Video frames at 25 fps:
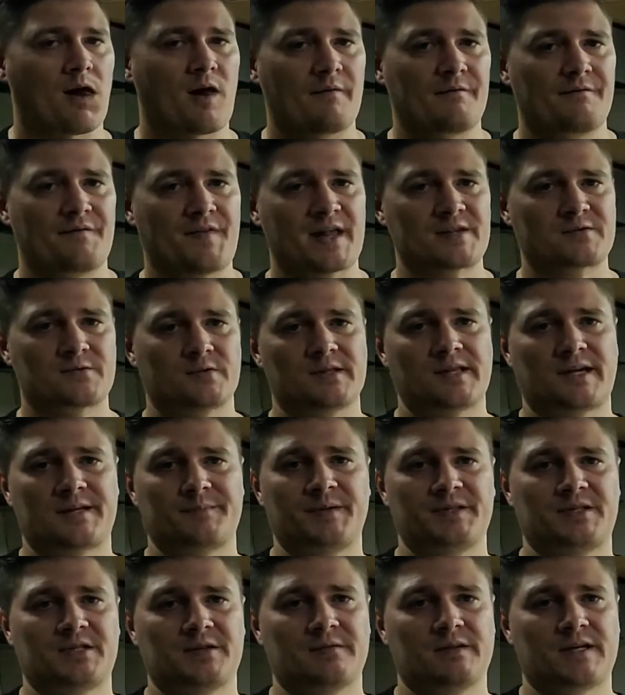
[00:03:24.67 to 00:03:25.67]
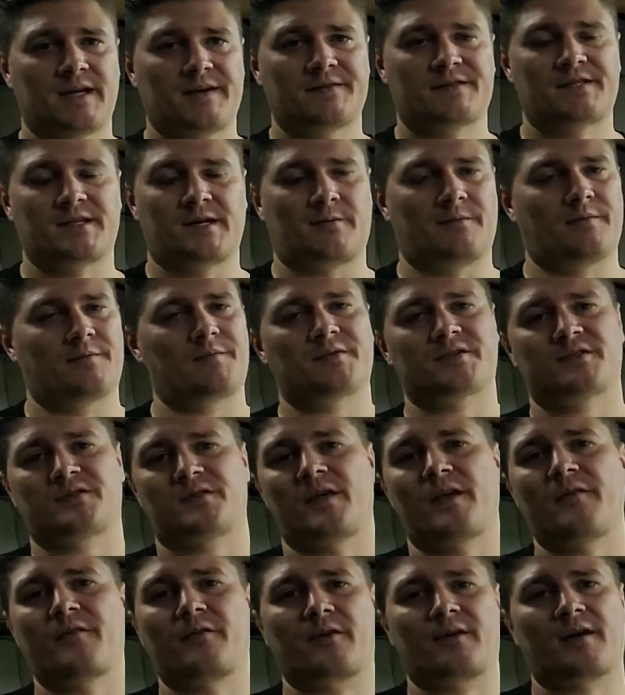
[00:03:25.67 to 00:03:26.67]
that's what led me to the lifestyle. There's
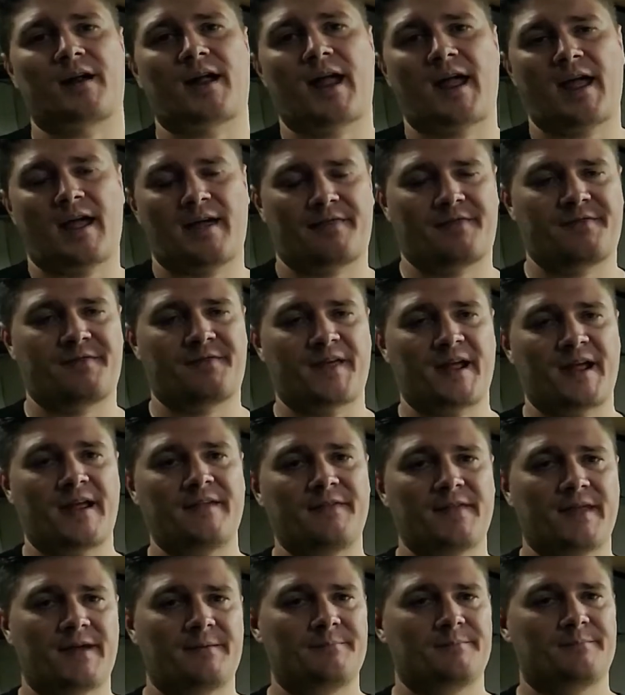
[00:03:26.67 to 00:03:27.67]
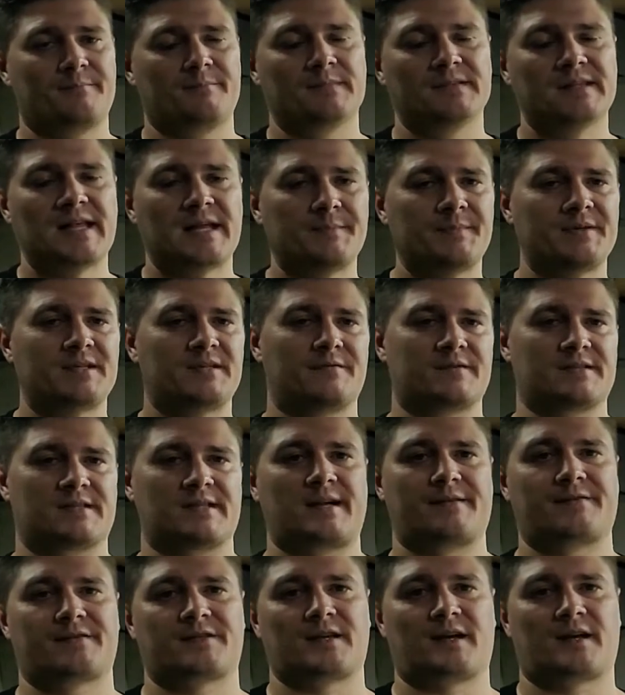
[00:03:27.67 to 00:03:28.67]
another thing that led me to this
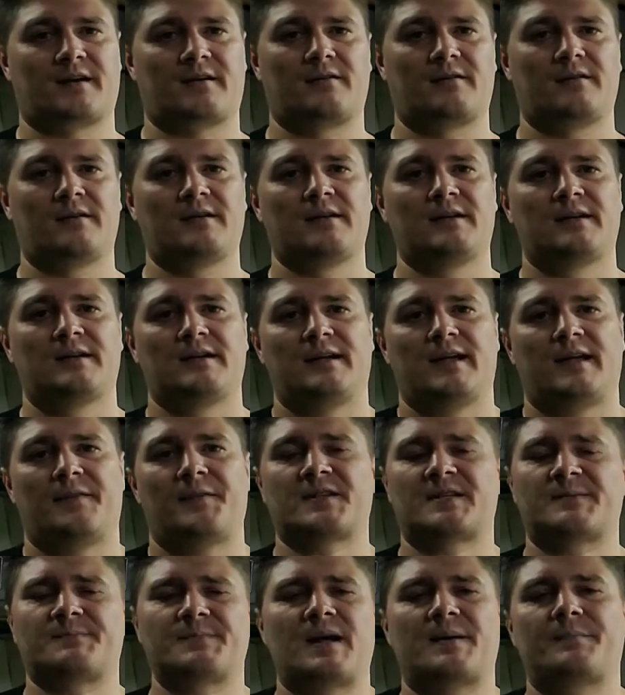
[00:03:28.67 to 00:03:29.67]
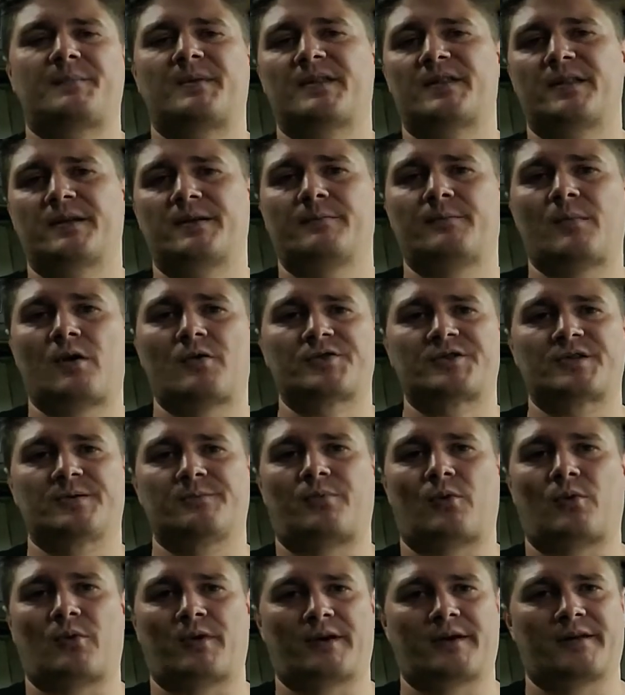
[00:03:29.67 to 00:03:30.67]
lifestyle, and this might be the most
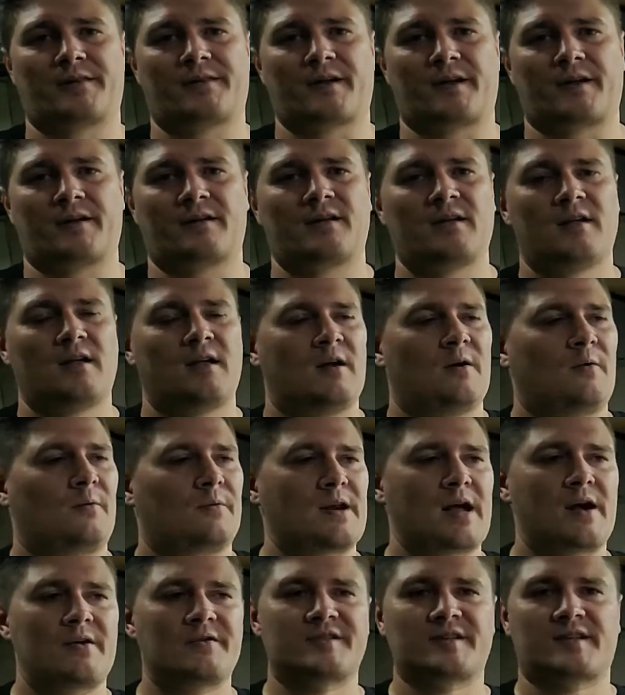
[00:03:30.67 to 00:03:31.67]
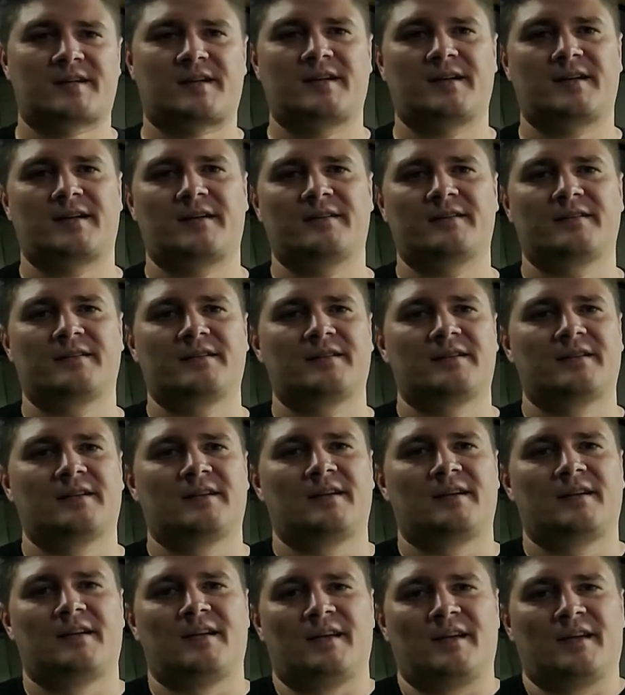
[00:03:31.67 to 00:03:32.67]
important thing. When I was a kid,
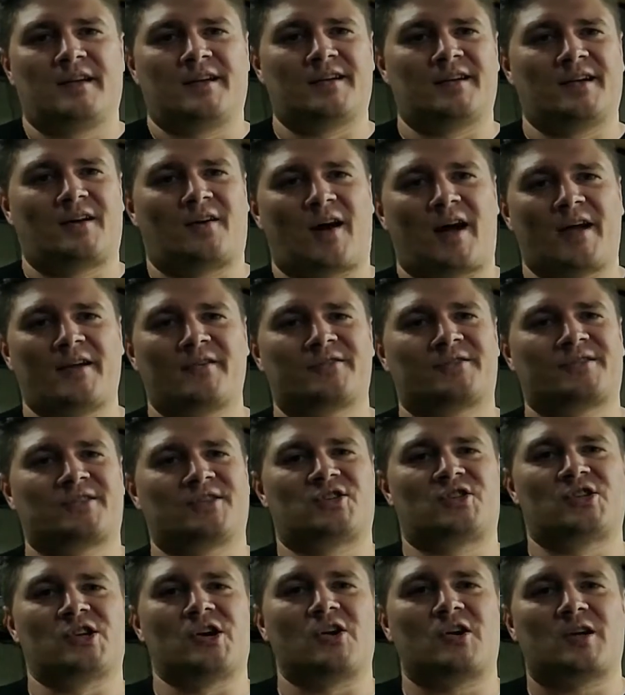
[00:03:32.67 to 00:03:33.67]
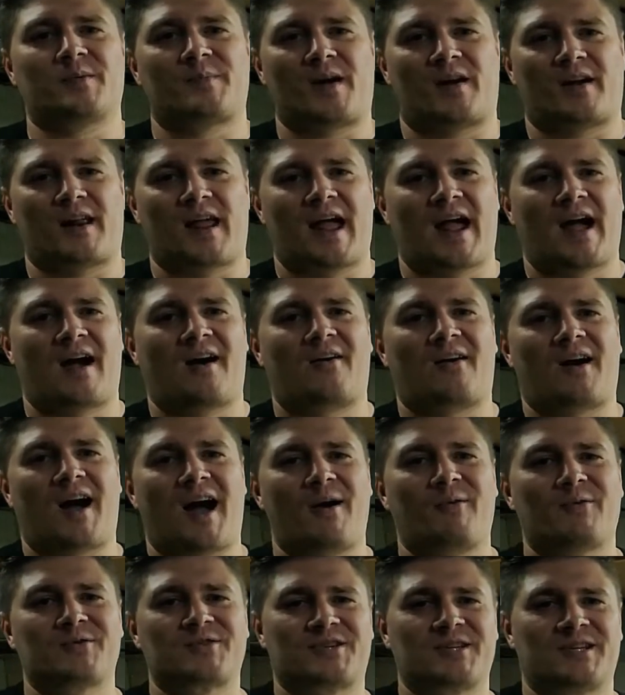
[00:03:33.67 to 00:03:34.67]
I used to joke about how I
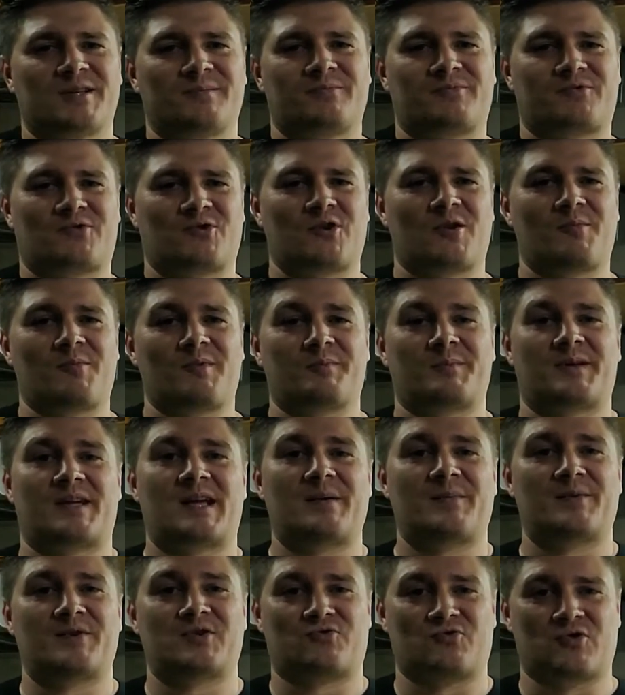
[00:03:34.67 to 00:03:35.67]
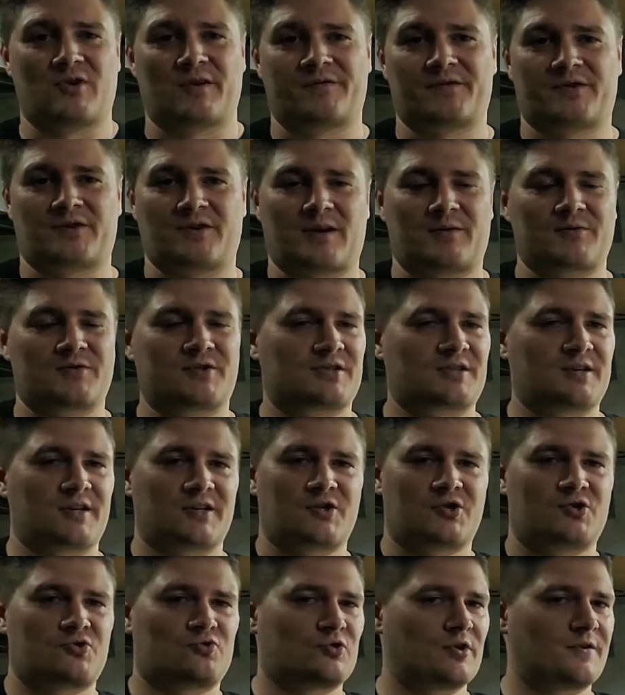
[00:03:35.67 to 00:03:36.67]
was going to grow up and become a drifter. I was just going
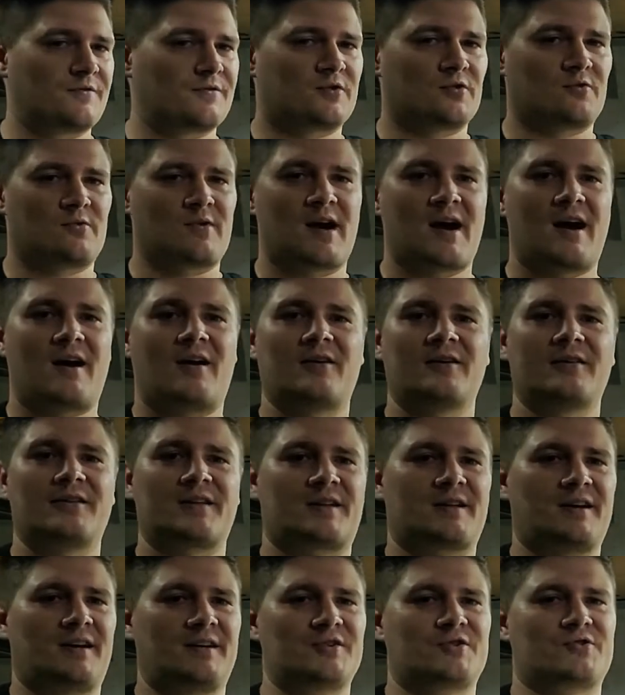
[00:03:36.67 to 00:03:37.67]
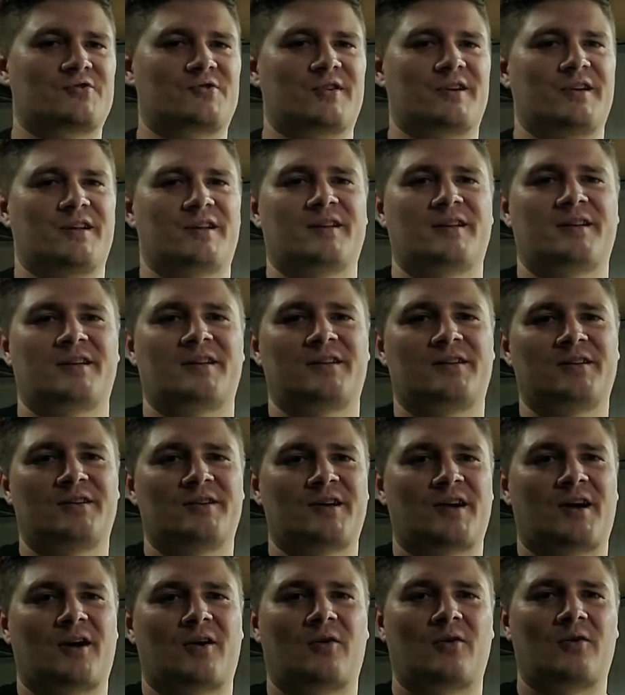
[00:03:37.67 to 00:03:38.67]
to drift around the country,
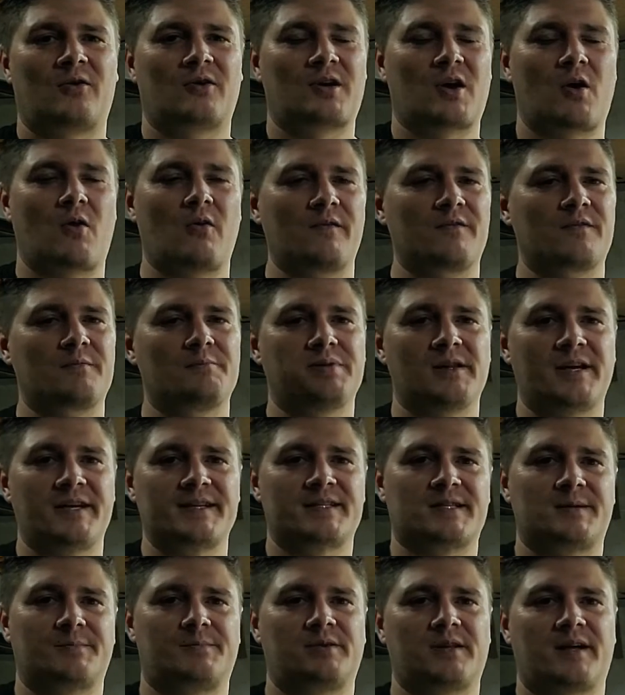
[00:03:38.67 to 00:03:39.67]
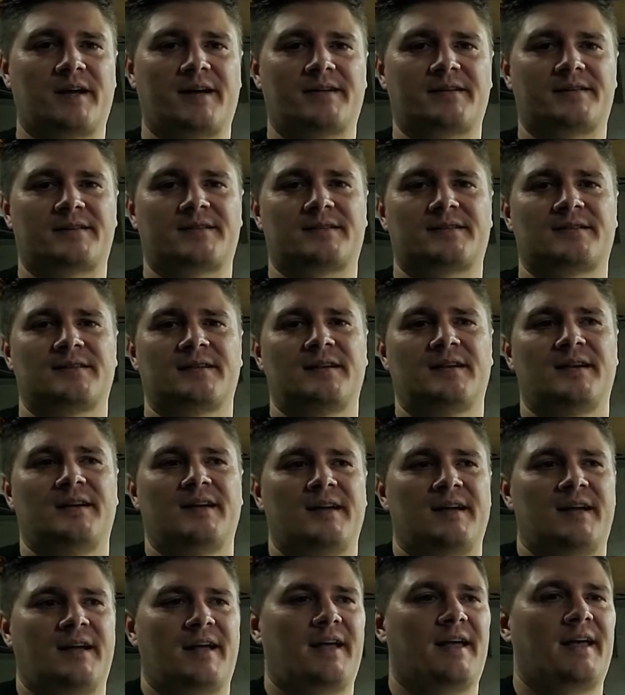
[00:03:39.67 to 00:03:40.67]
going from place to place
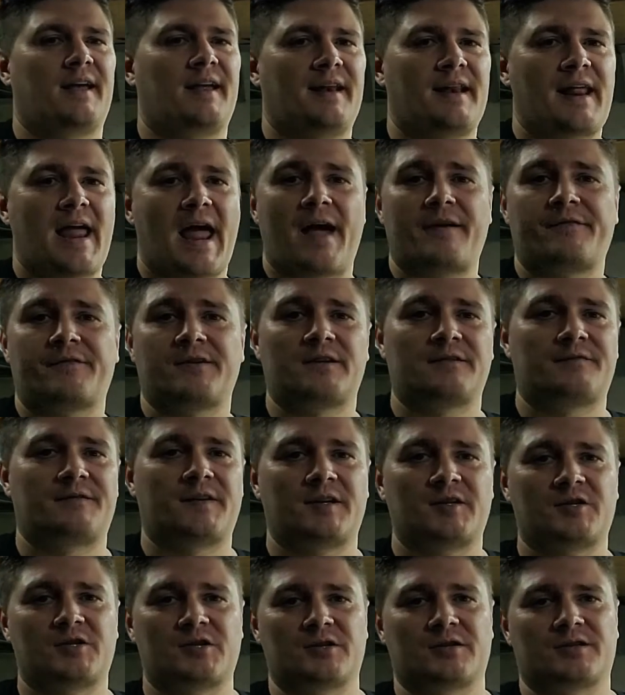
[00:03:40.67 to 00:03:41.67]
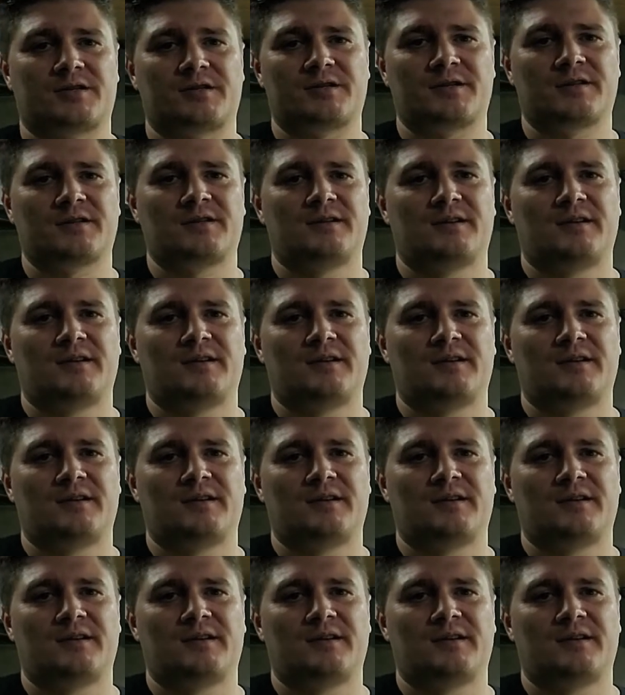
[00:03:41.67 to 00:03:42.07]
and having adventures.